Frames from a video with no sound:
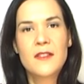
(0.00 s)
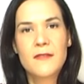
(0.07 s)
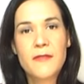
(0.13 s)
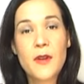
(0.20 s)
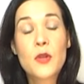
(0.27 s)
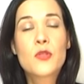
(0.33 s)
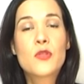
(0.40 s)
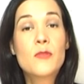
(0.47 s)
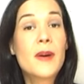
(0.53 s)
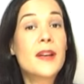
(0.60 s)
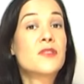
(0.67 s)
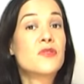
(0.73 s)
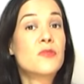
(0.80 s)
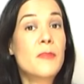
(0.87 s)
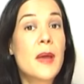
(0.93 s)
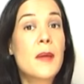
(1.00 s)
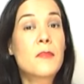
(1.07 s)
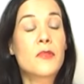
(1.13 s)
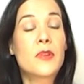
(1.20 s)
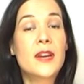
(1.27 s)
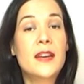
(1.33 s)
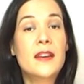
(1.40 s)
vocal muscle
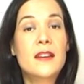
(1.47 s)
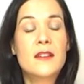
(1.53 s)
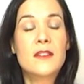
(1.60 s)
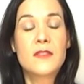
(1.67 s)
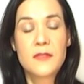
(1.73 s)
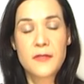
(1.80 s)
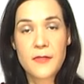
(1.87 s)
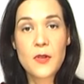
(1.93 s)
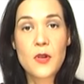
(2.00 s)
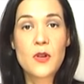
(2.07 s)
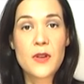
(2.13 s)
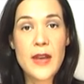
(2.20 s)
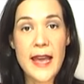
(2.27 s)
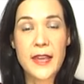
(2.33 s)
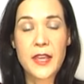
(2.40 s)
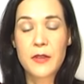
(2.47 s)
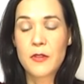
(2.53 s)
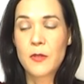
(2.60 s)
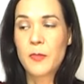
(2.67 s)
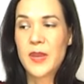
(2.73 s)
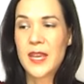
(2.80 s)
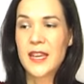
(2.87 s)
memory for
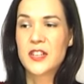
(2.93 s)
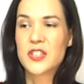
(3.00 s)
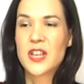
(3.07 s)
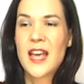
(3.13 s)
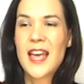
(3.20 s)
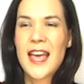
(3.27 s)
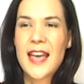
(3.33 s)
accurate pitch,